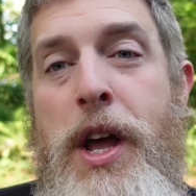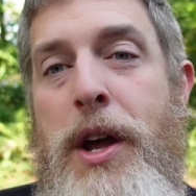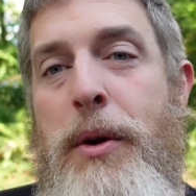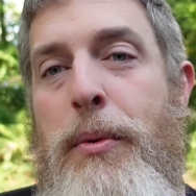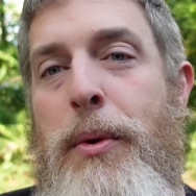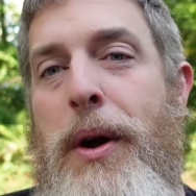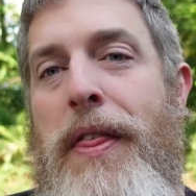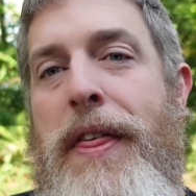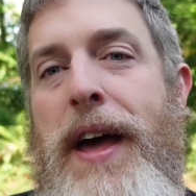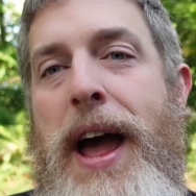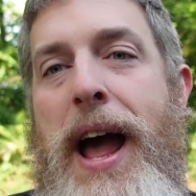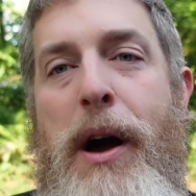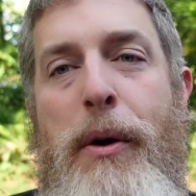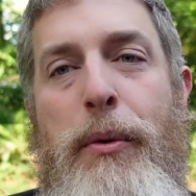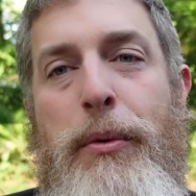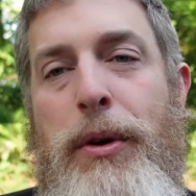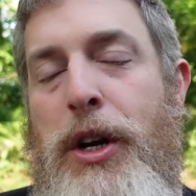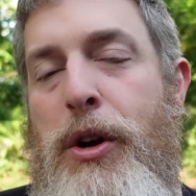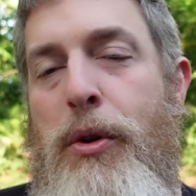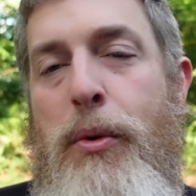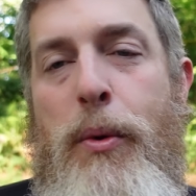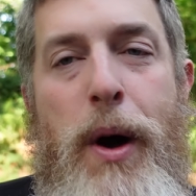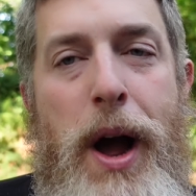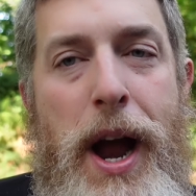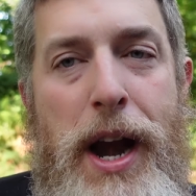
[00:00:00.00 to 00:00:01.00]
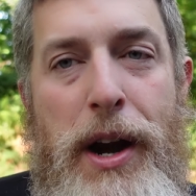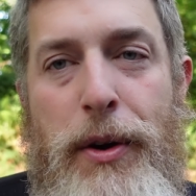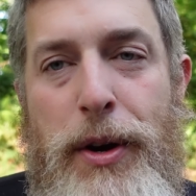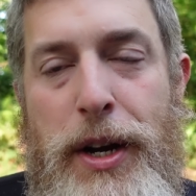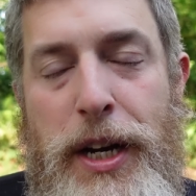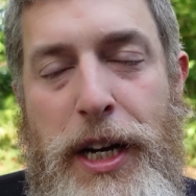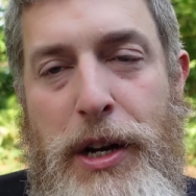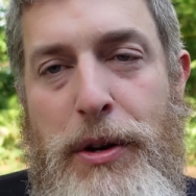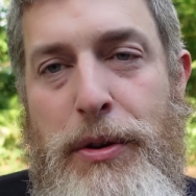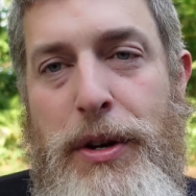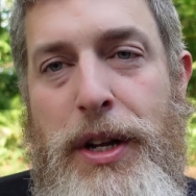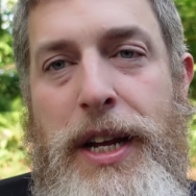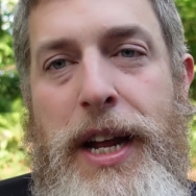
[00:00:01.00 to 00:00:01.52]
without requiring
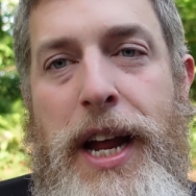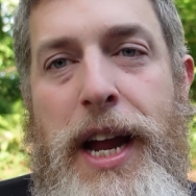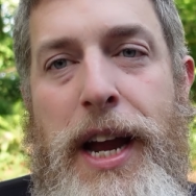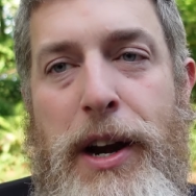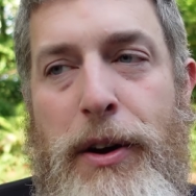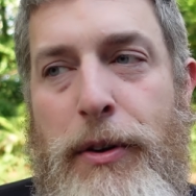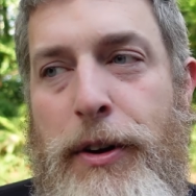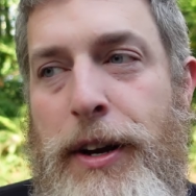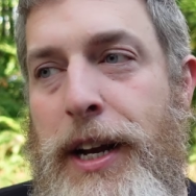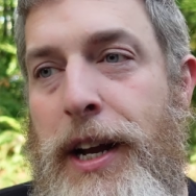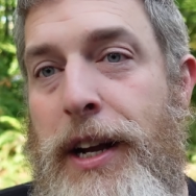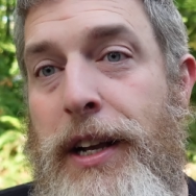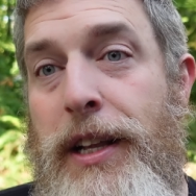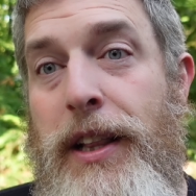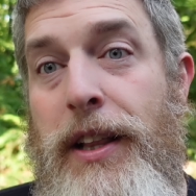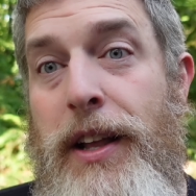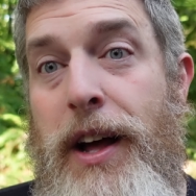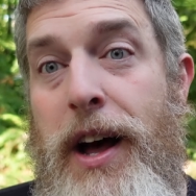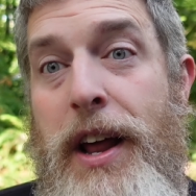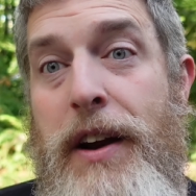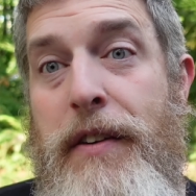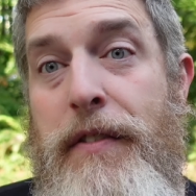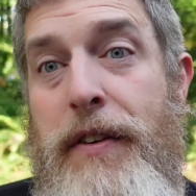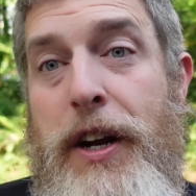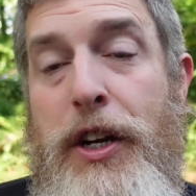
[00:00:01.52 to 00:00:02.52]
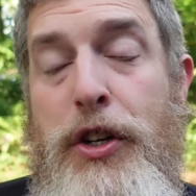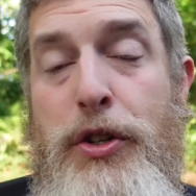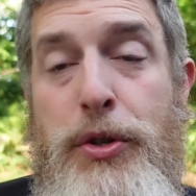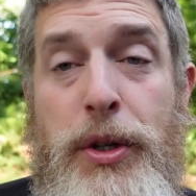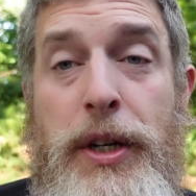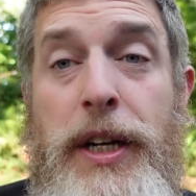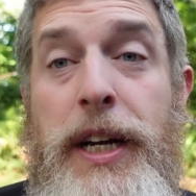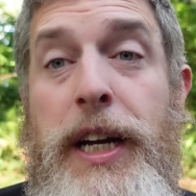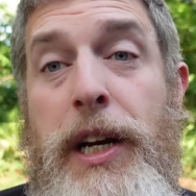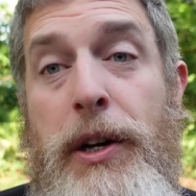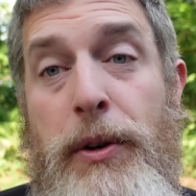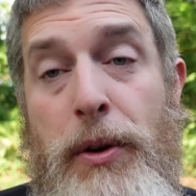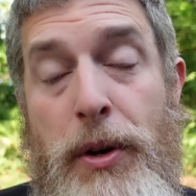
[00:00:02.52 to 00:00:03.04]
you to carry a lot of extra
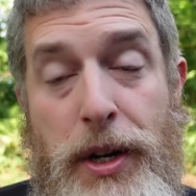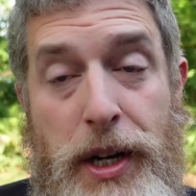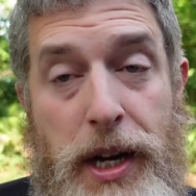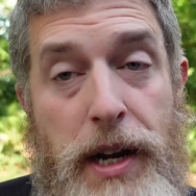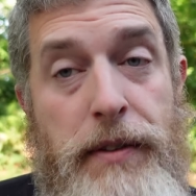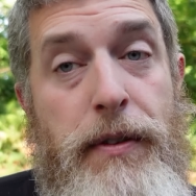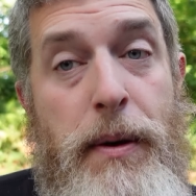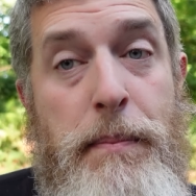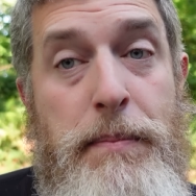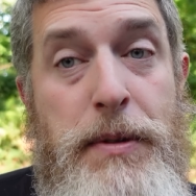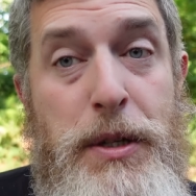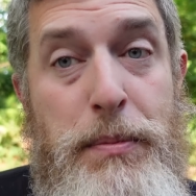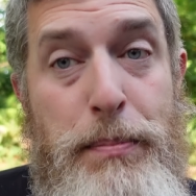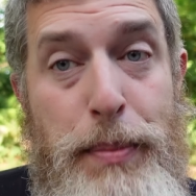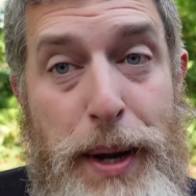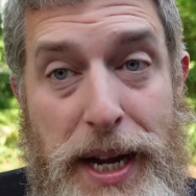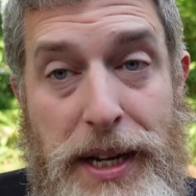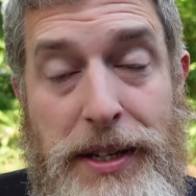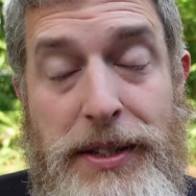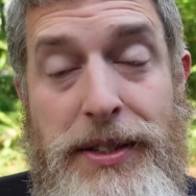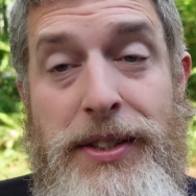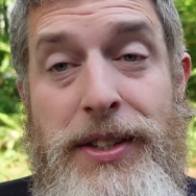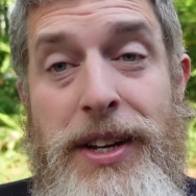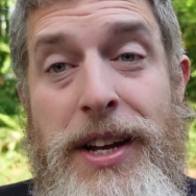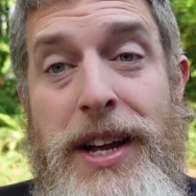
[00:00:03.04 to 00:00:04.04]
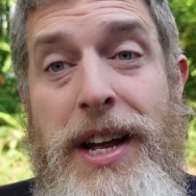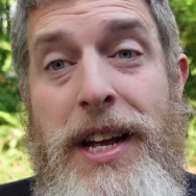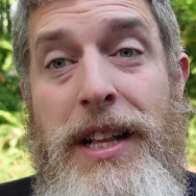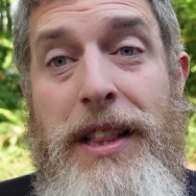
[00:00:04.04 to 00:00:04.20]
gear or give up space.